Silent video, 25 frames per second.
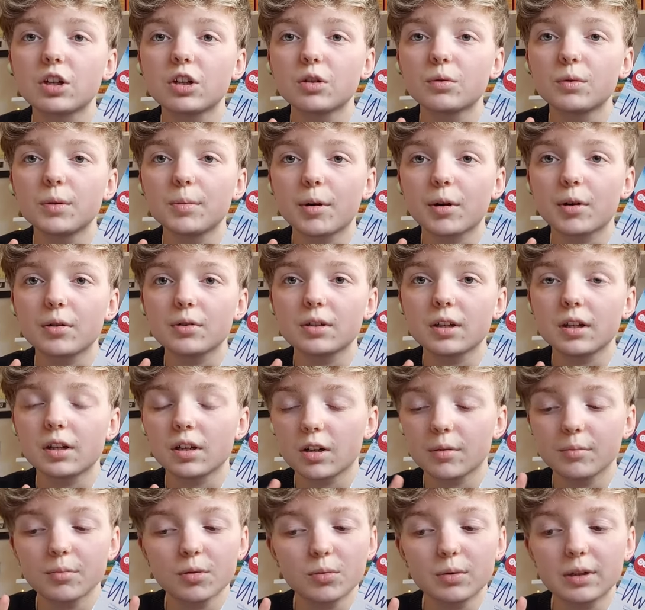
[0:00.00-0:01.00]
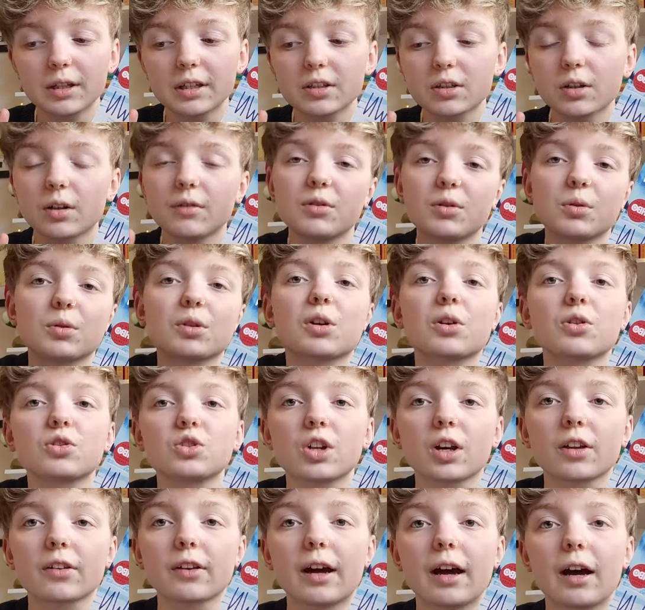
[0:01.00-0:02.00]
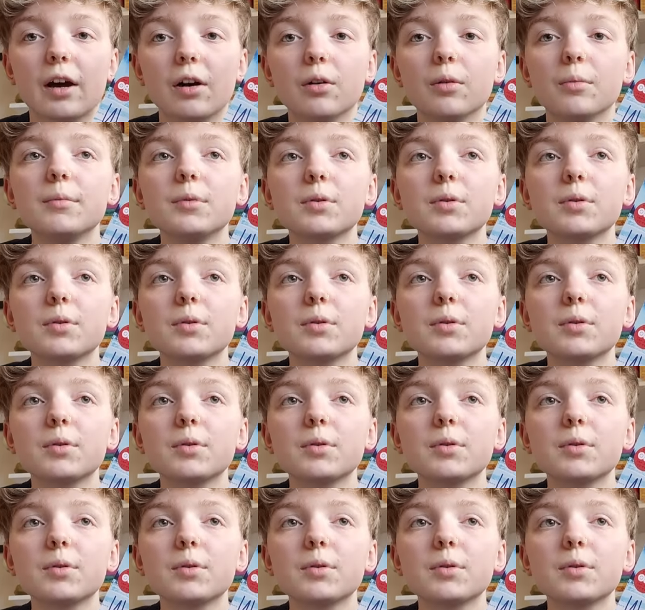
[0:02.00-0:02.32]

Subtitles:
that we posted a couple of weeks ago if you want to go check that out.